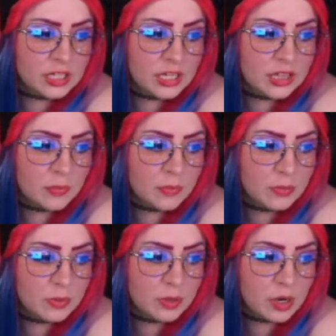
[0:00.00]
that we
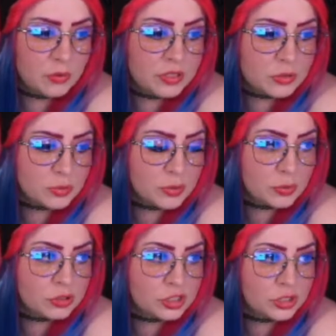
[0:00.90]
were, oh, these are
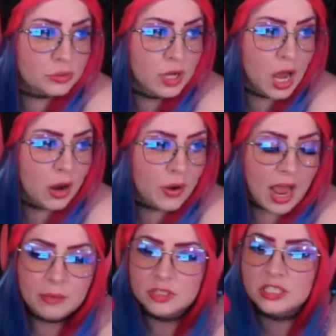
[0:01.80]
pre-order too. Okay,
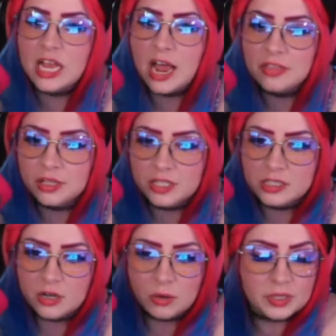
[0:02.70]
I was gonna say I thought these
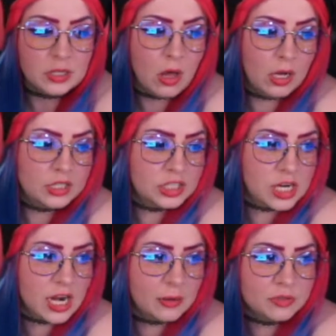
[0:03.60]
had already launched
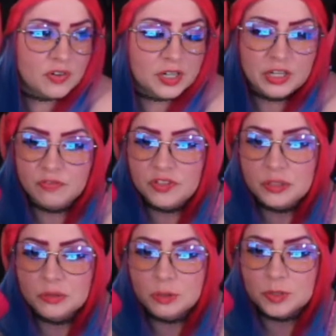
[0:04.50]
and I was very
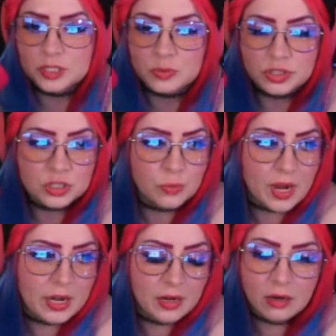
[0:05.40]
confused because we're still
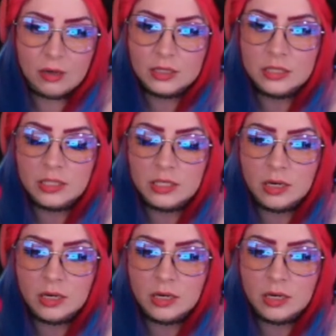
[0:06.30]
waiting on the